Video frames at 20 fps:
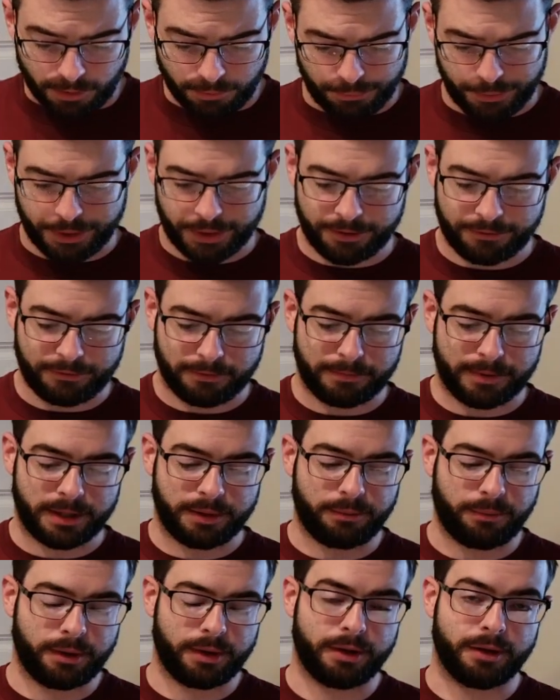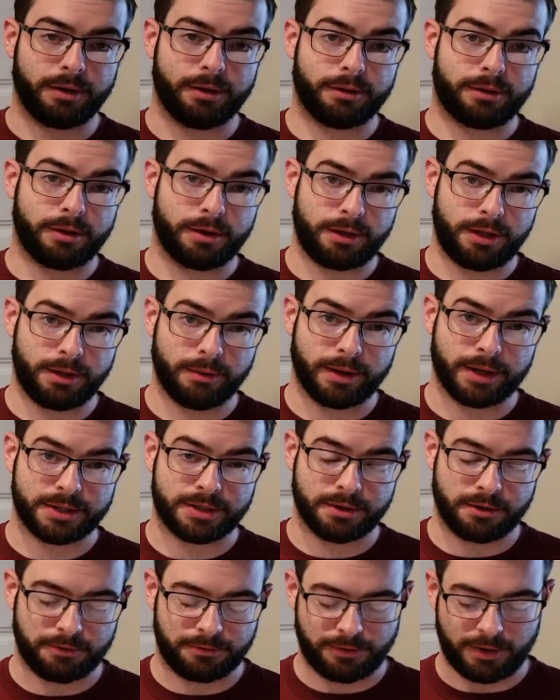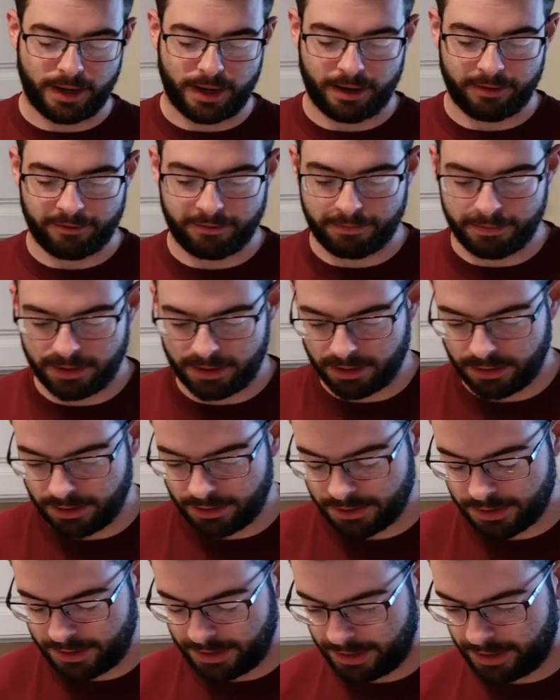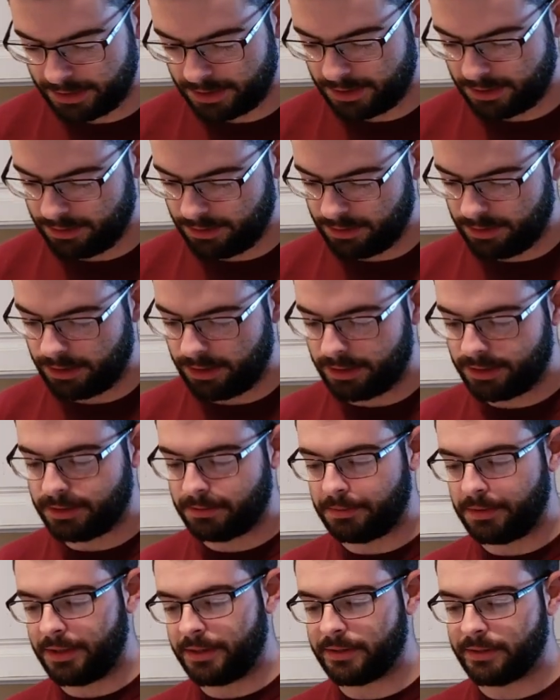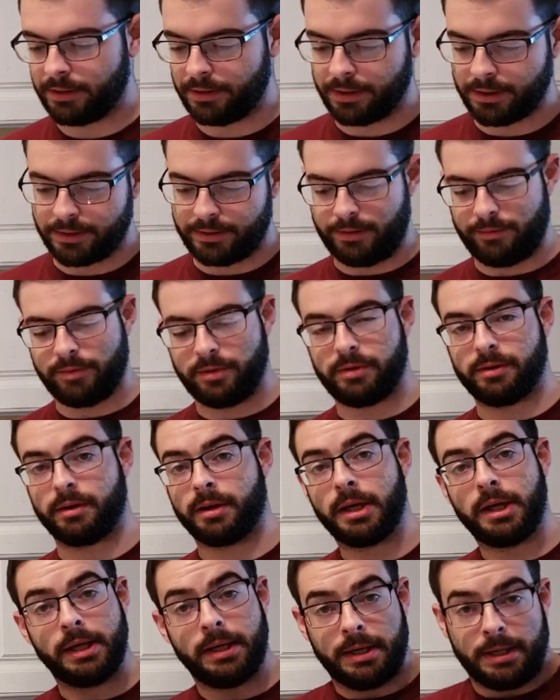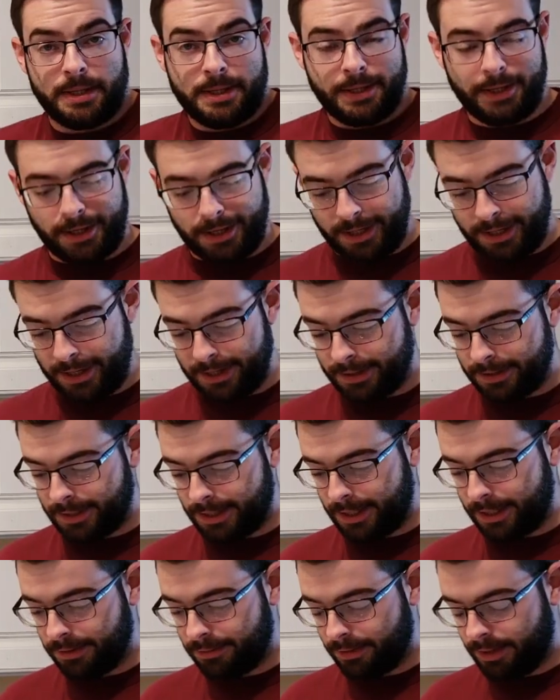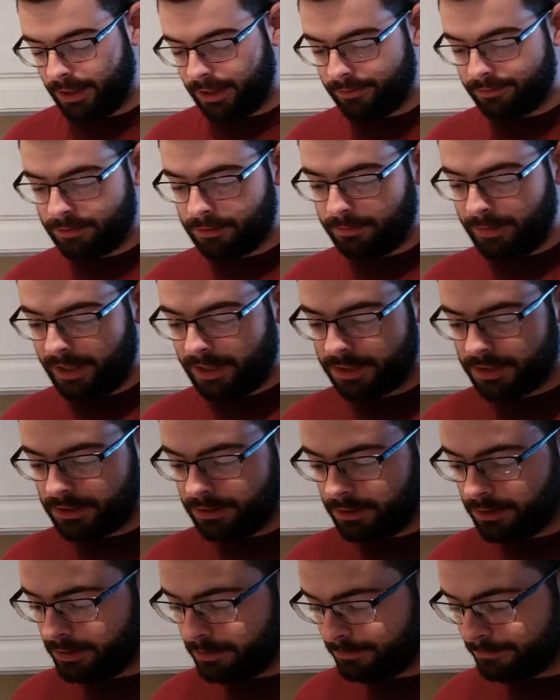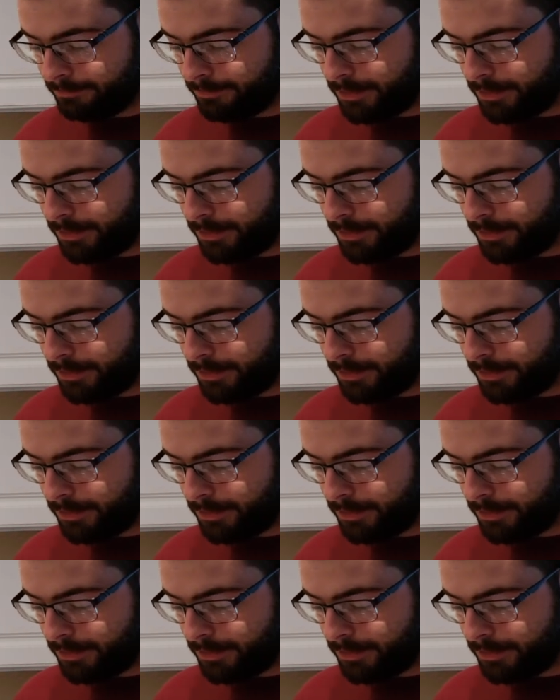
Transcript: We're gonna ferment with US-05 because that's an awesome yeast that does everything. And I don't have to make a starter.